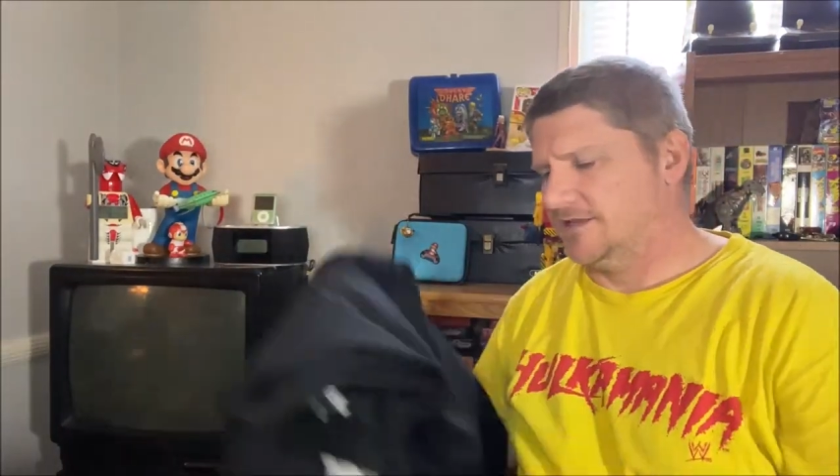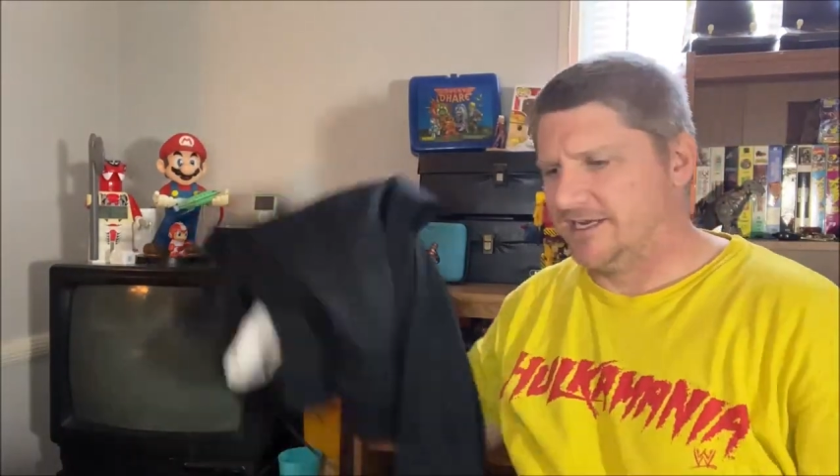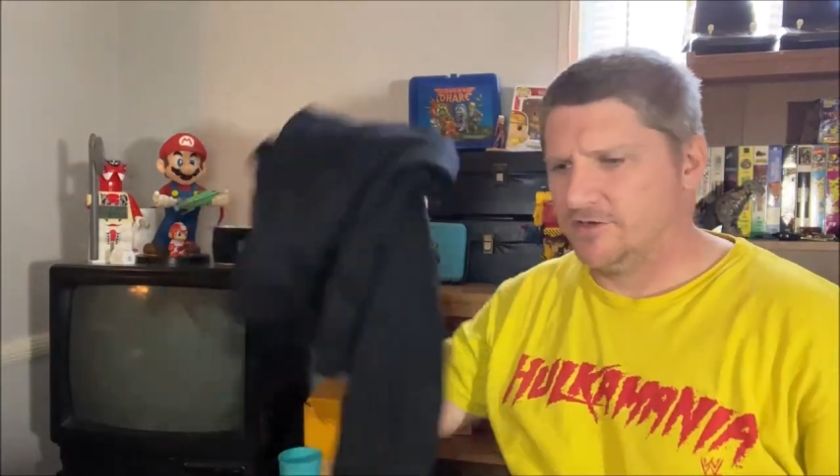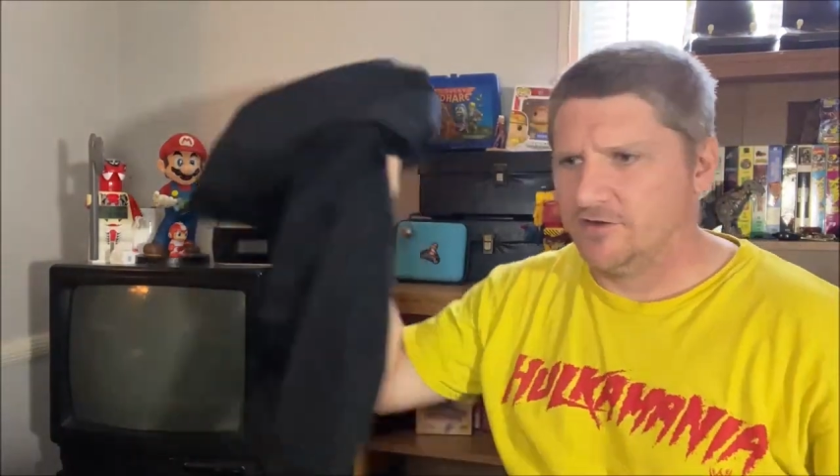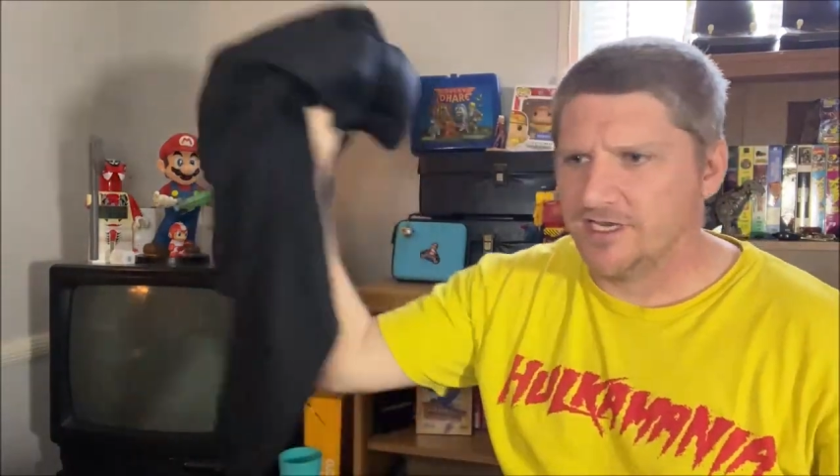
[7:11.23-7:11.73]

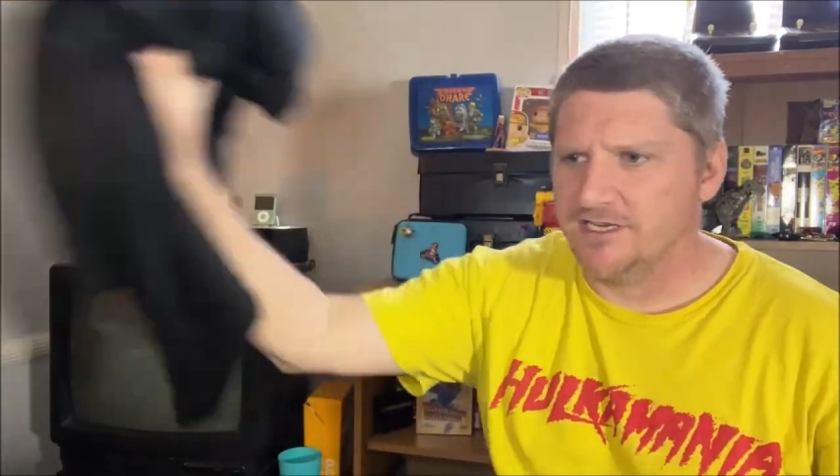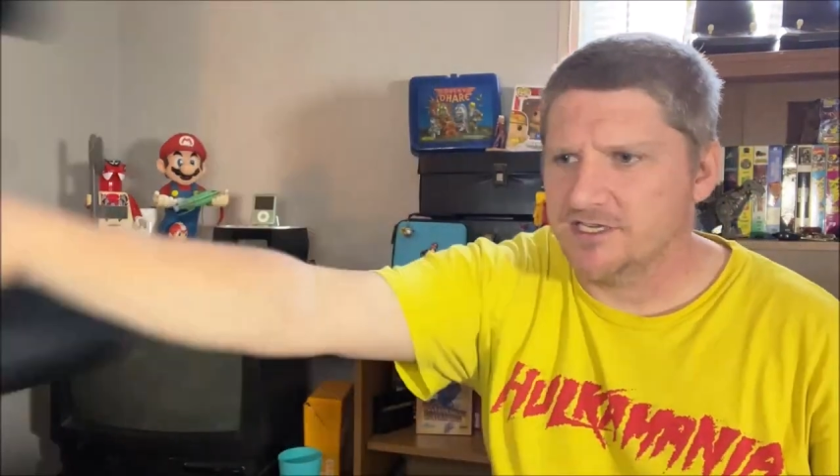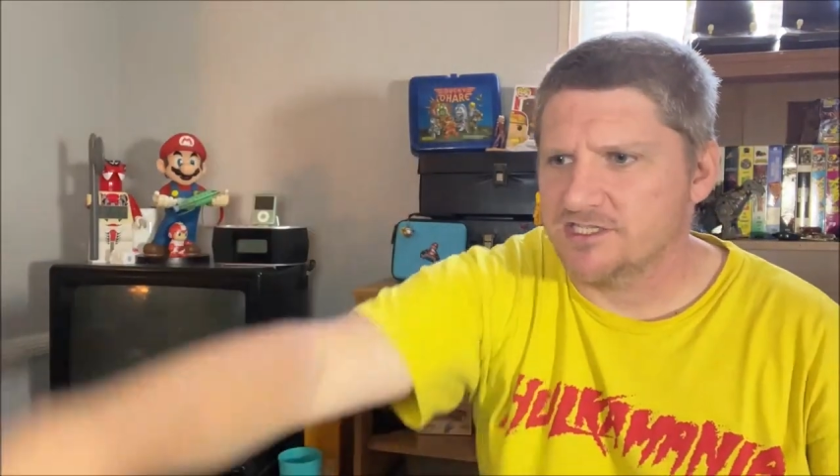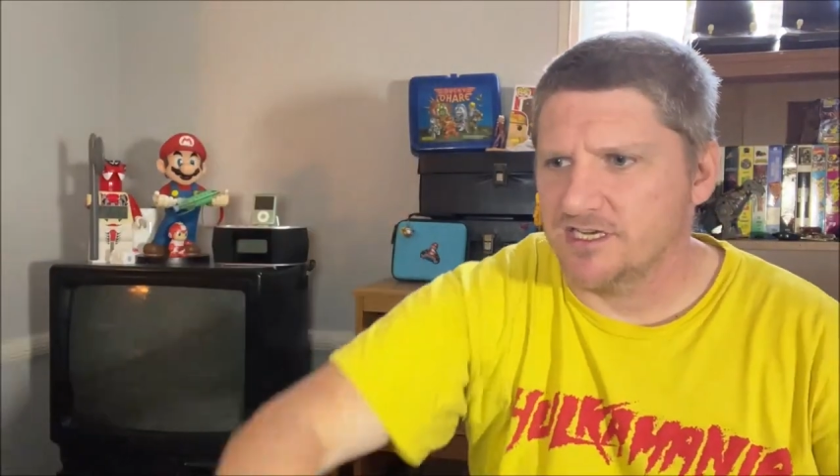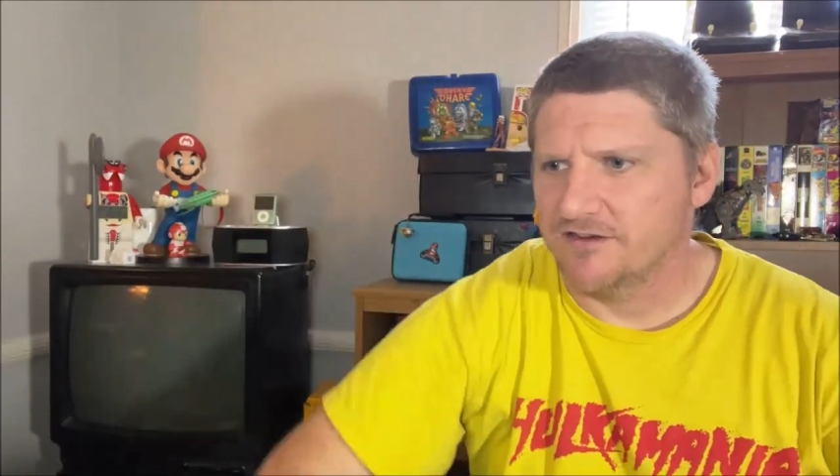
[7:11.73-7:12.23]
Like new
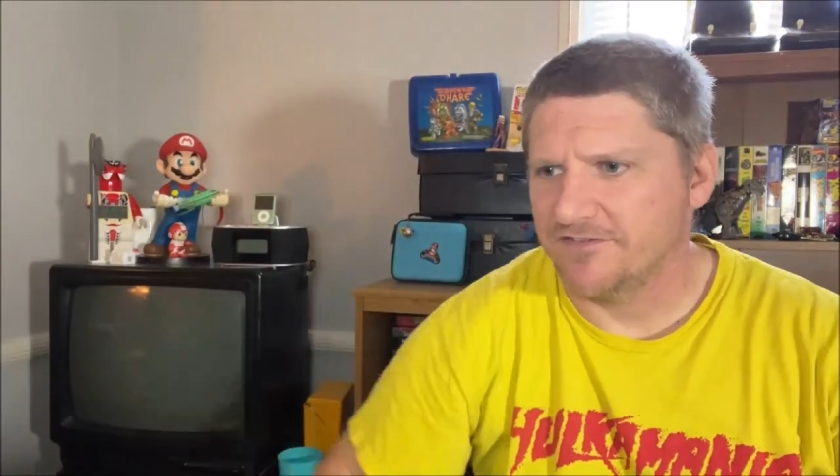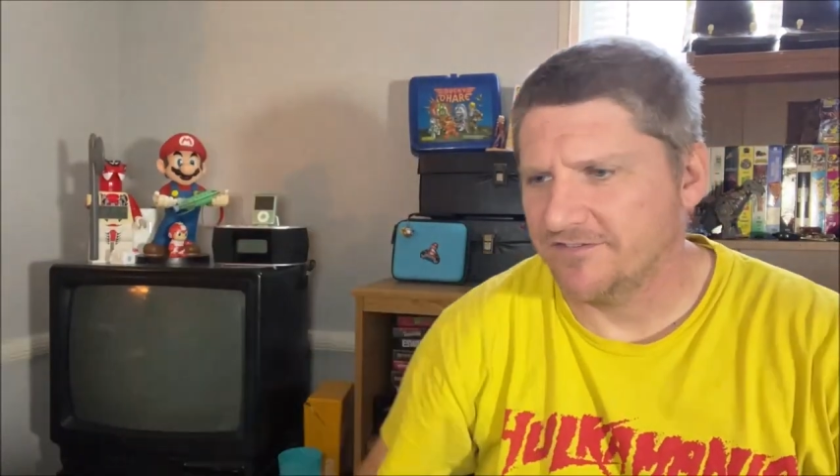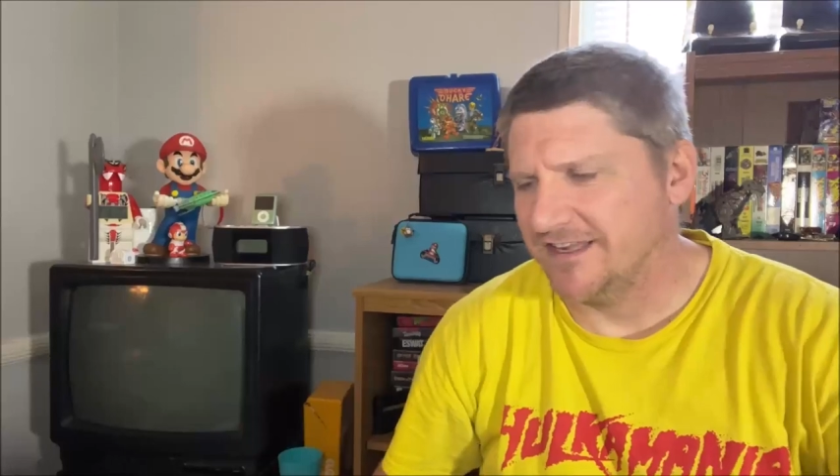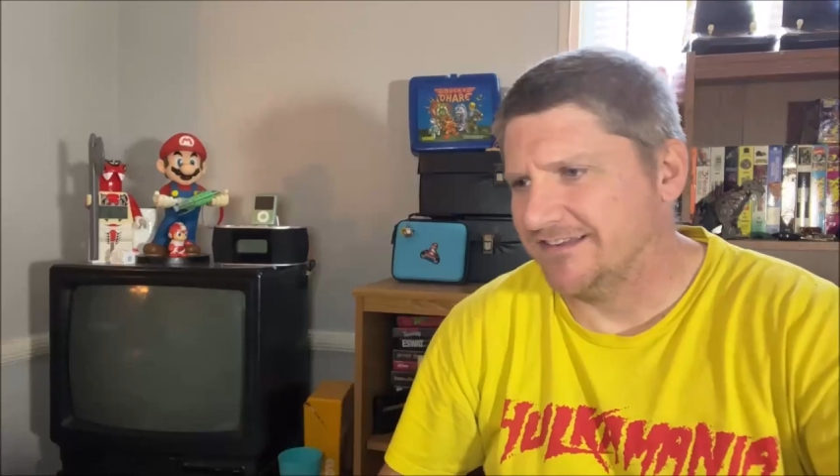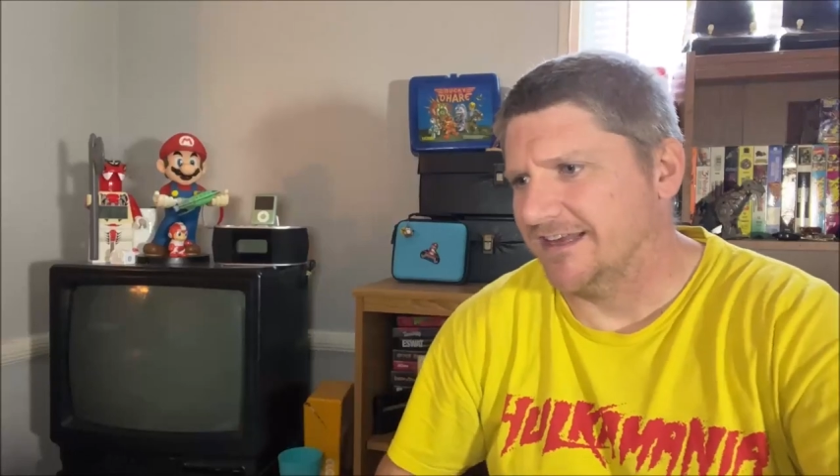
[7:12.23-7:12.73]
condition,
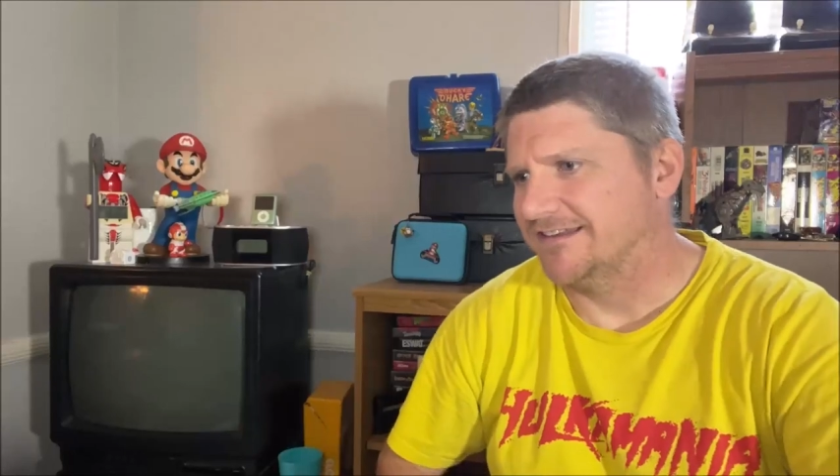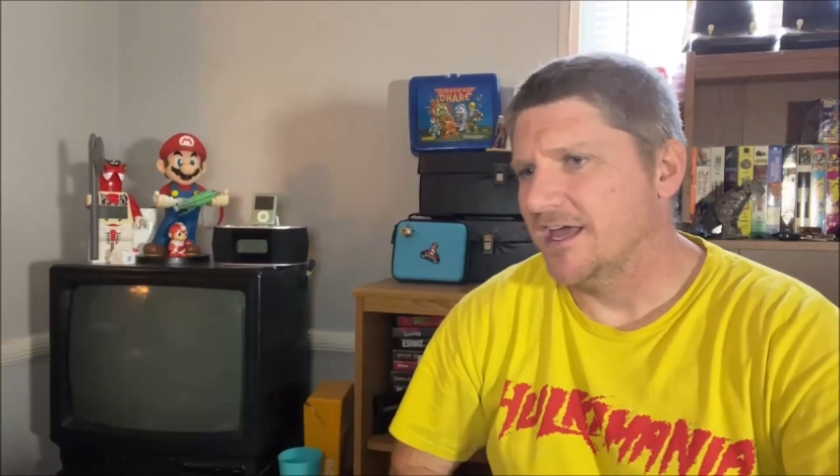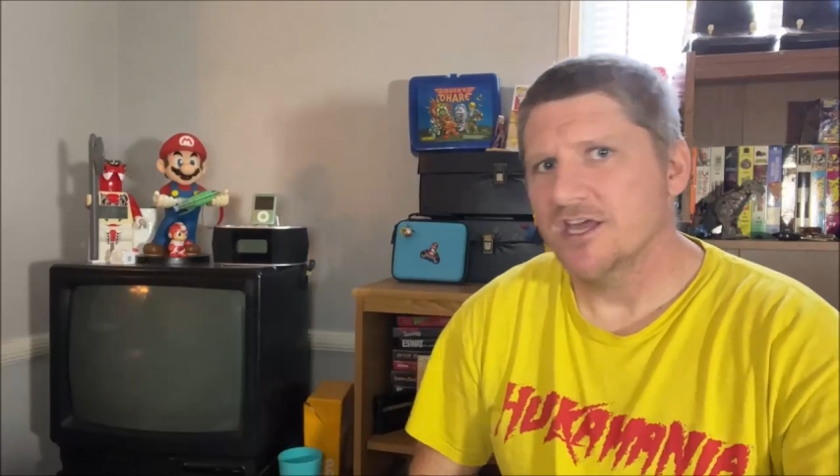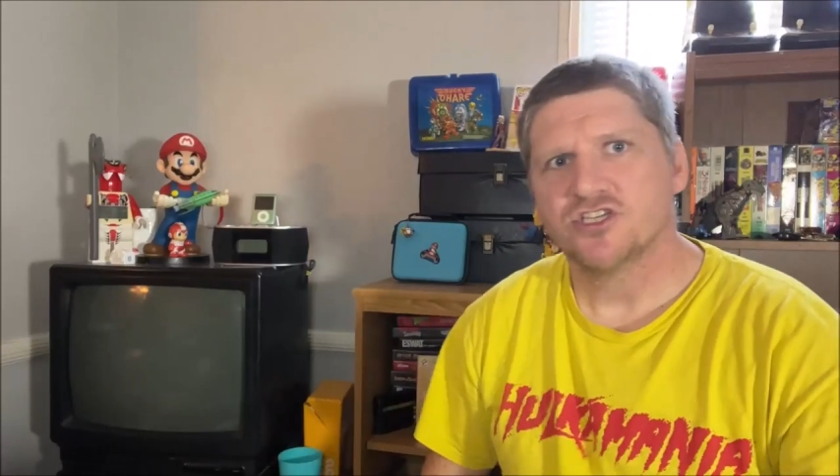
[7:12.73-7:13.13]
50 cents.